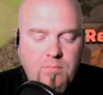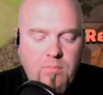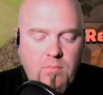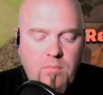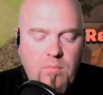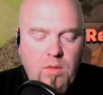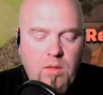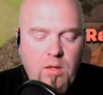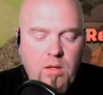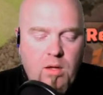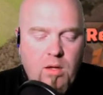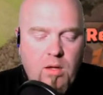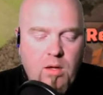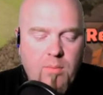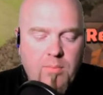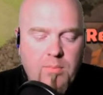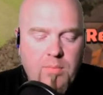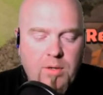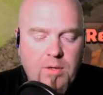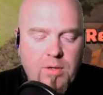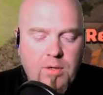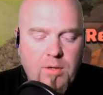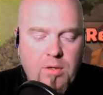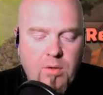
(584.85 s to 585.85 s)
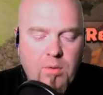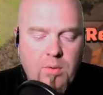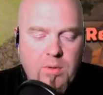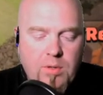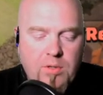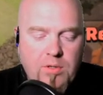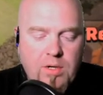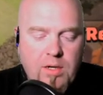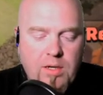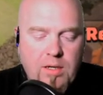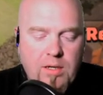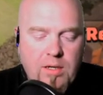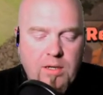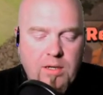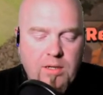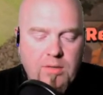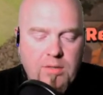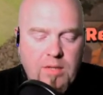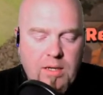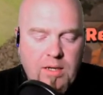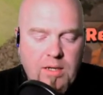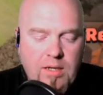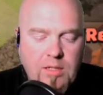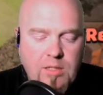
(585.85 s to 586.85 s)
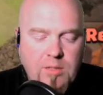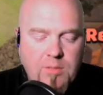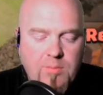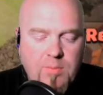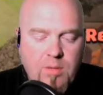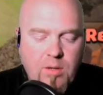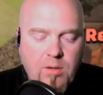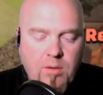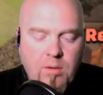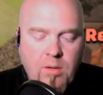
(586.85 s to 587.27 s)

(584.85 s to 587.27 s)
They're going to go and try to get out that expo.